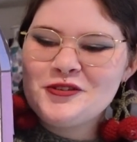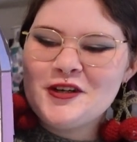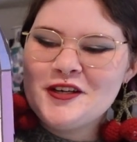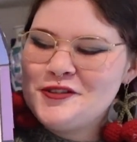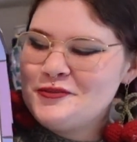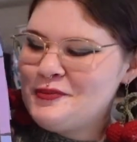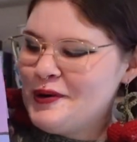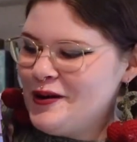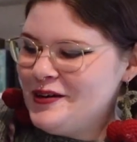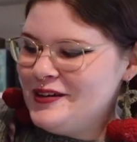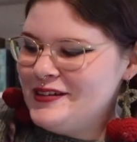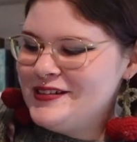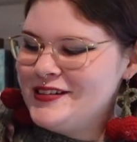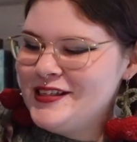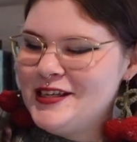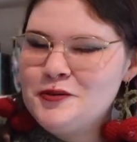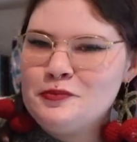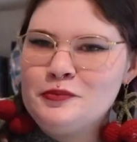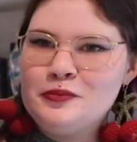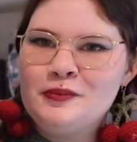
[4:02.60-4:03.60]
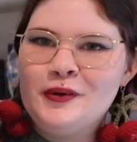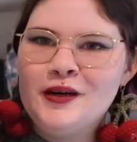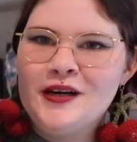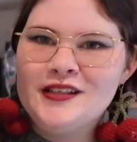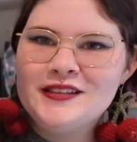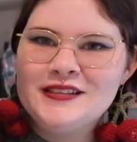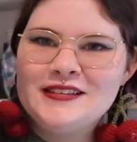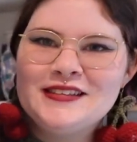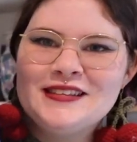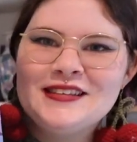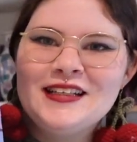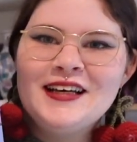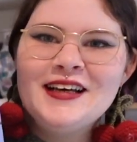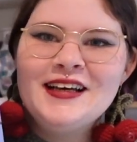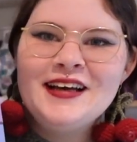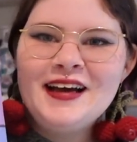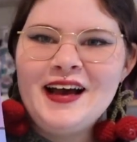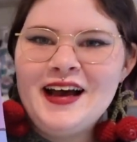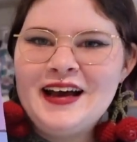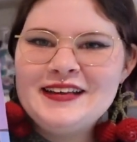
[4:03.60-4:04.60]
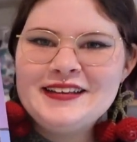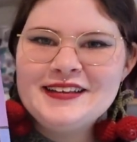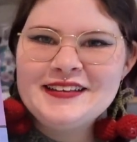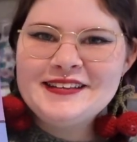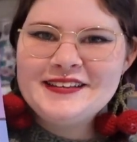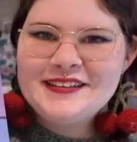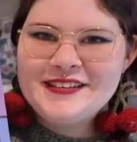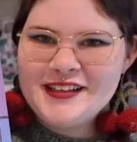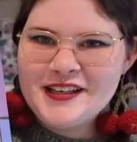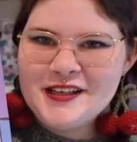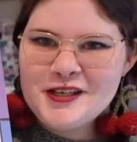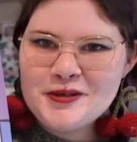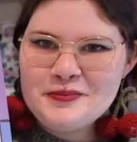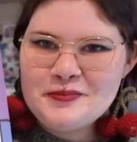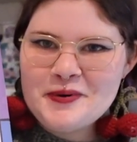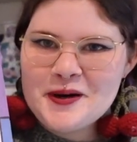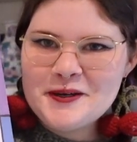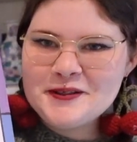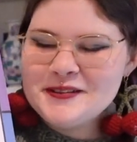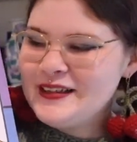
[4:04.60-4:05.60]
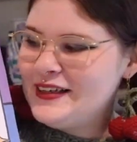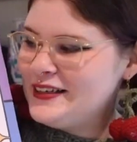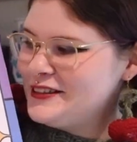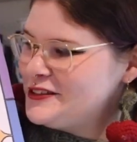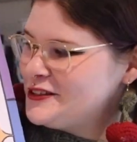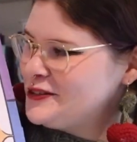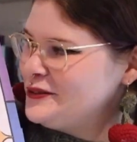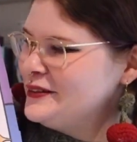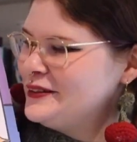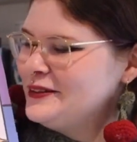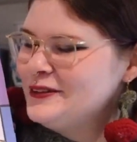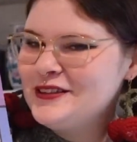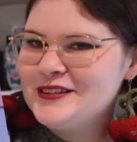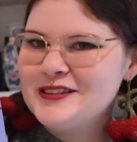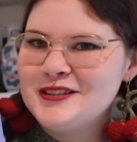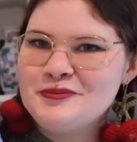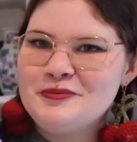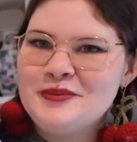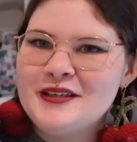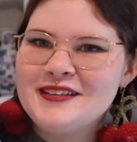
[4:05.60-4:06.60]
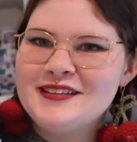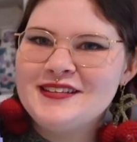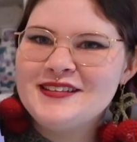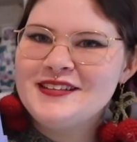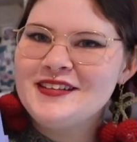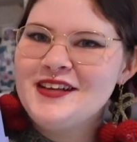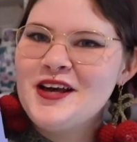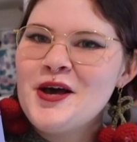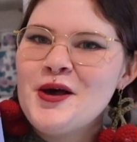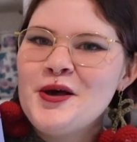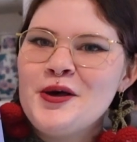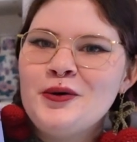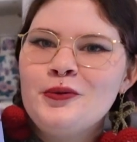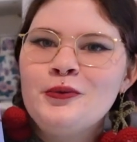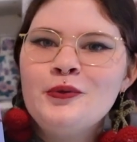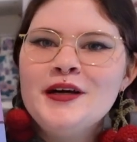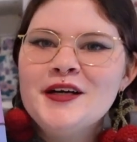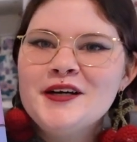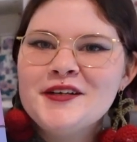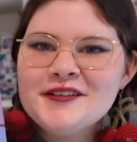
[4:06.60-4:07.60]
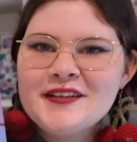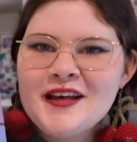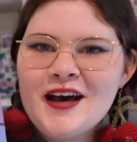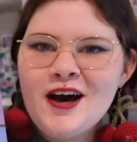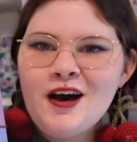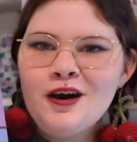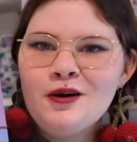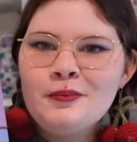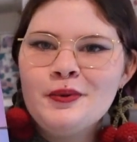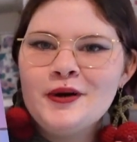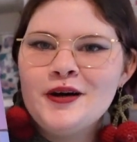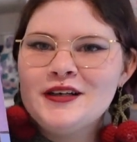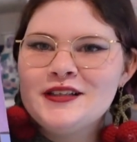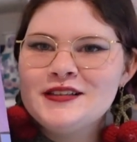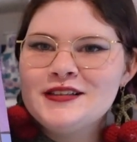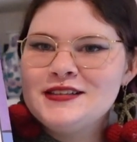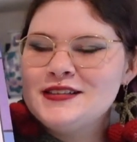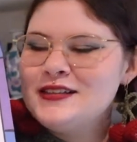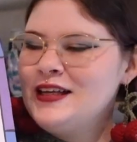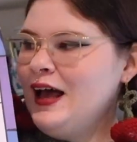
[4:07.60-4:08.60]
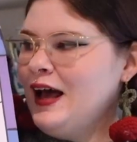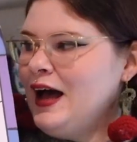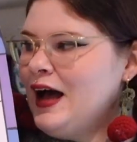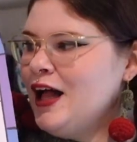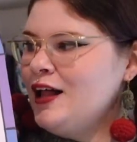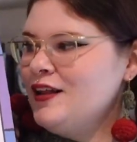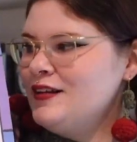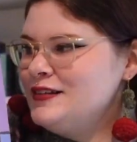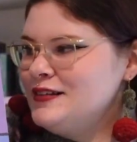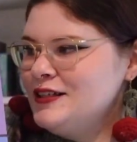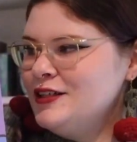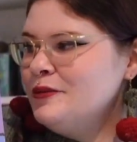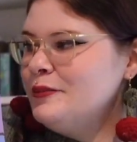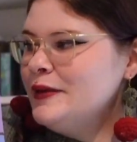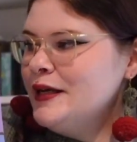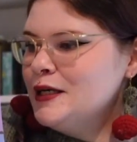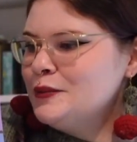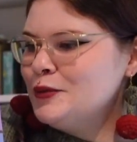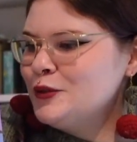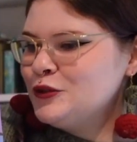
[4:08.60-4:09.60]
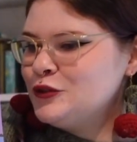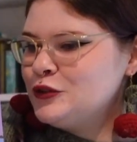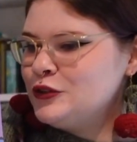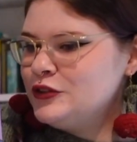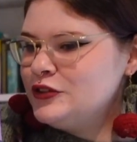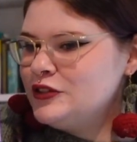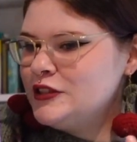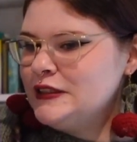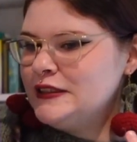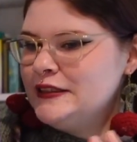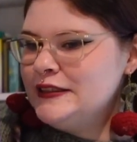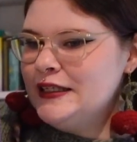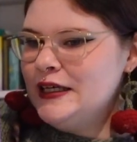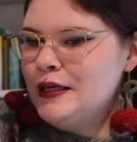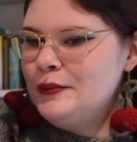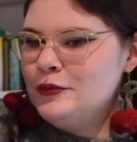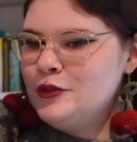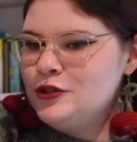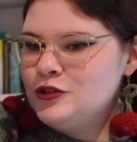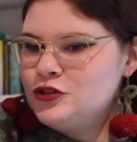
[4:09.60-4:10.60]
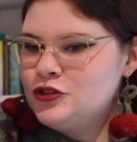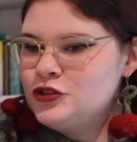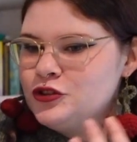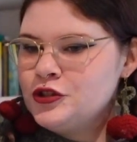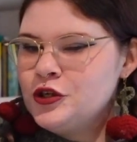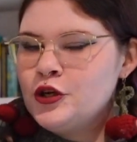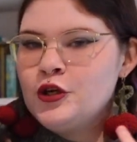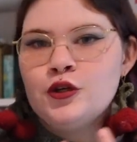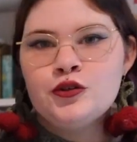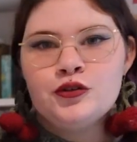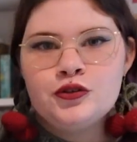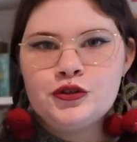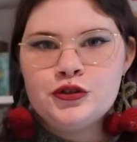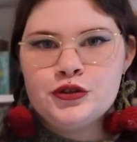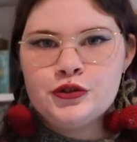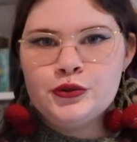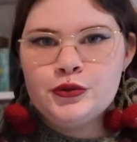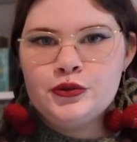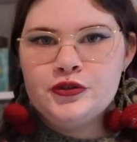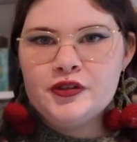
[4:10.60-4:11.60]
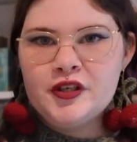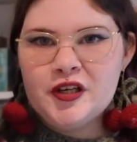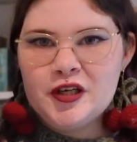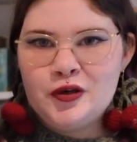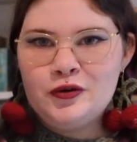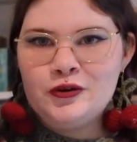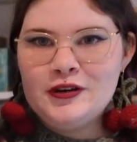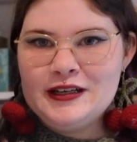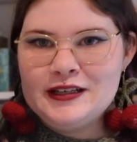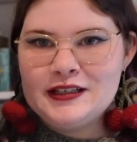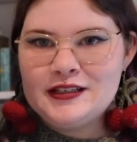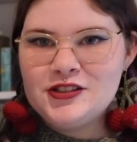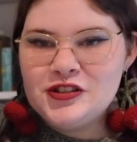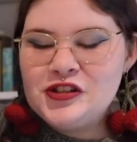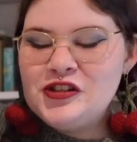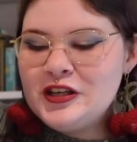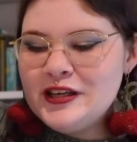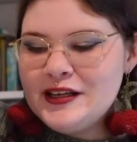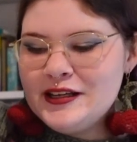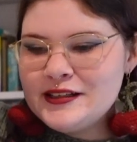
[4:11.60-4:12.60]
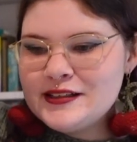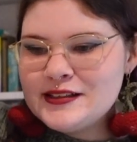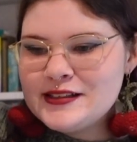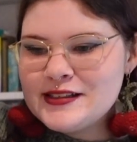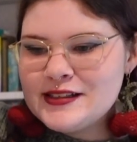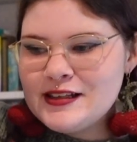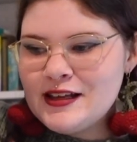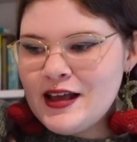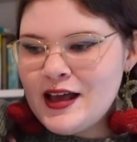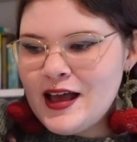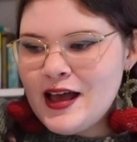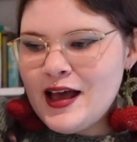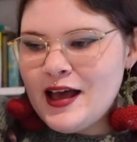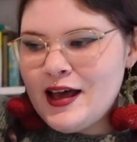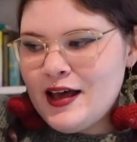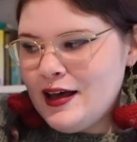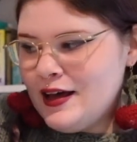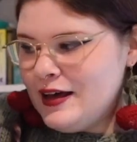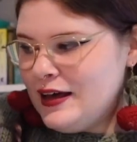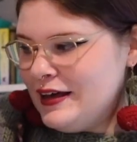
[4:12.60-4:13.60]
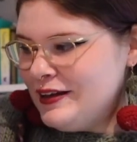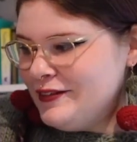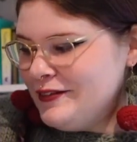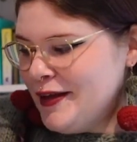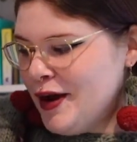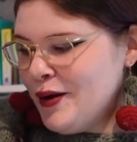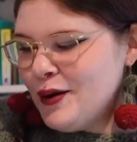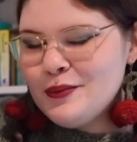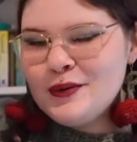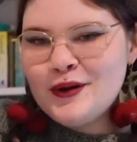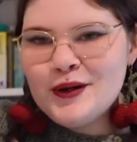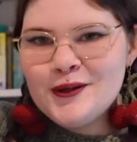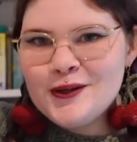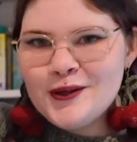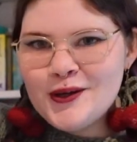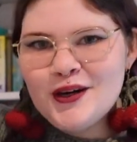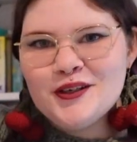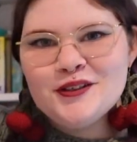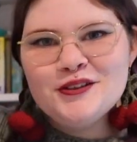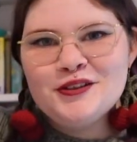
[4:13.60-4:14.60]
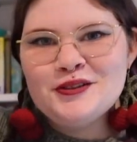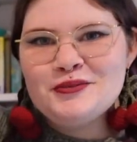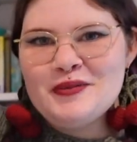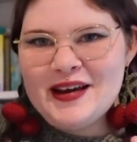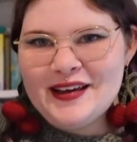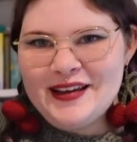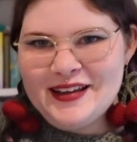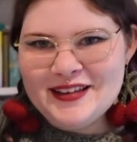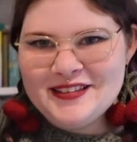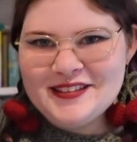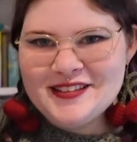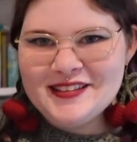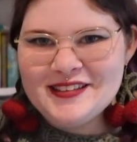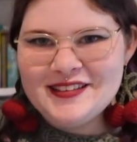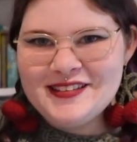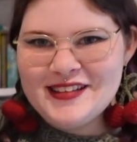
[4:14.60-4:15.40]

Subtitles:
transparent tape, but I didn't think about that, so it looks a bit weird now, but I'll still be able to see the image through the acrylic sheet. And now I'm gonna go to my kitchen